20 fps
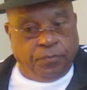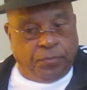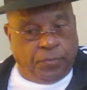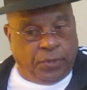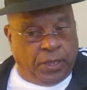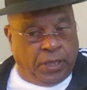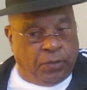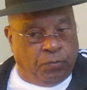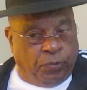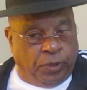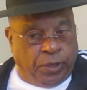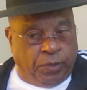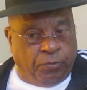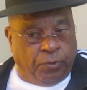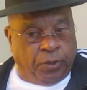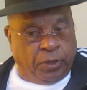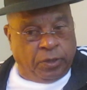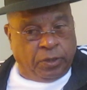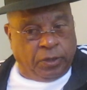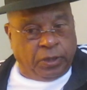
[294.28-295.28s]
And we
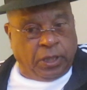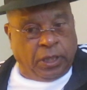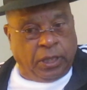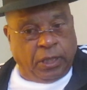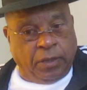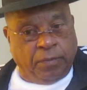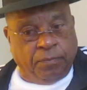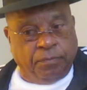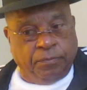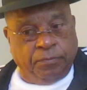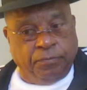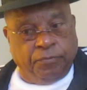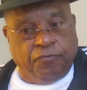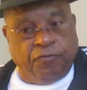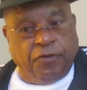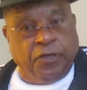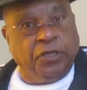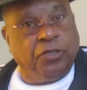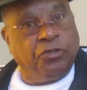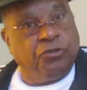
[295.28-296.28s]
will
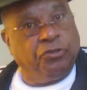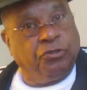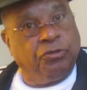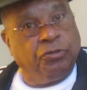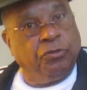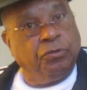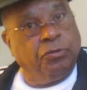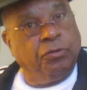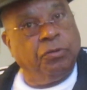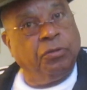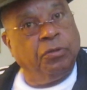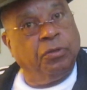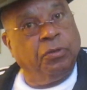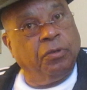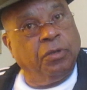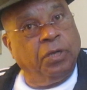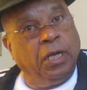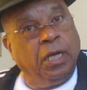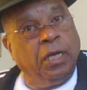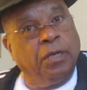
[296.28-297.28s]
finish
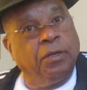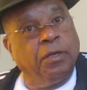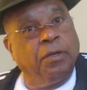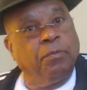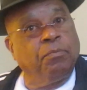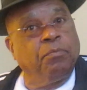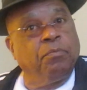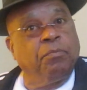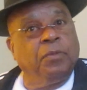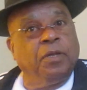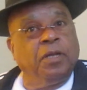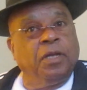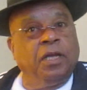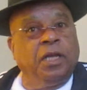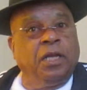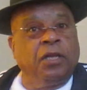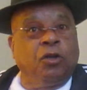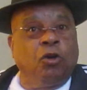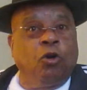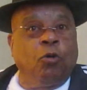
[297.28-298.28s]
and
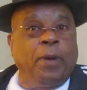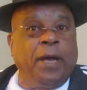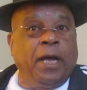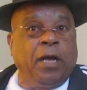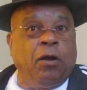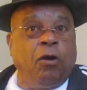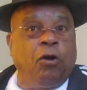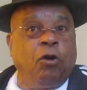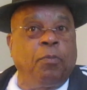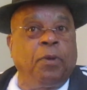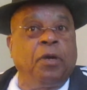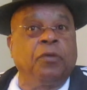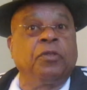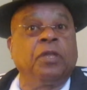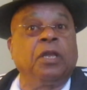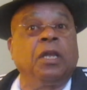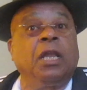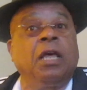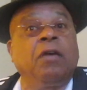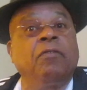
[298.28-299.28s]
go back home on
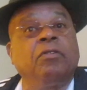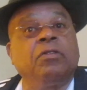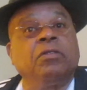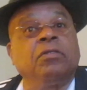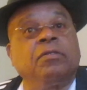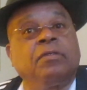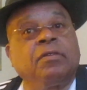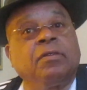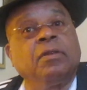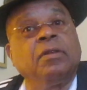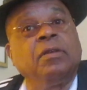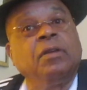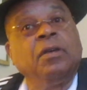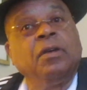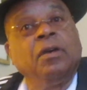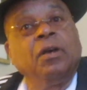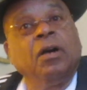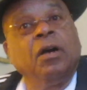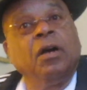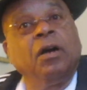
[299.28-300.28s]
the 11th
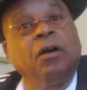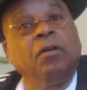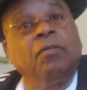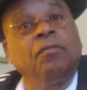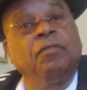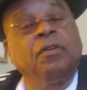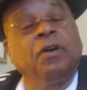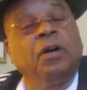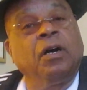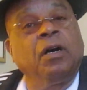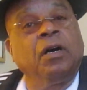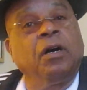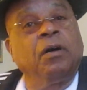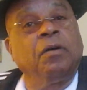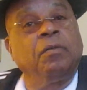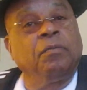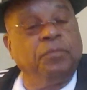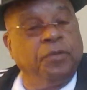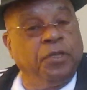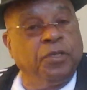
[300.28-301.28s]
of
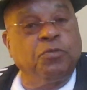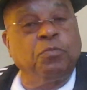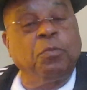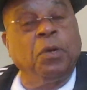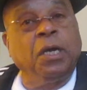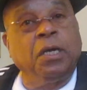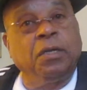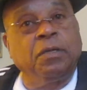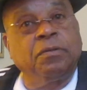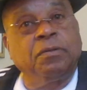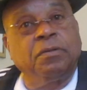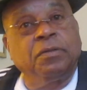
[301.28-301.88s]
this month.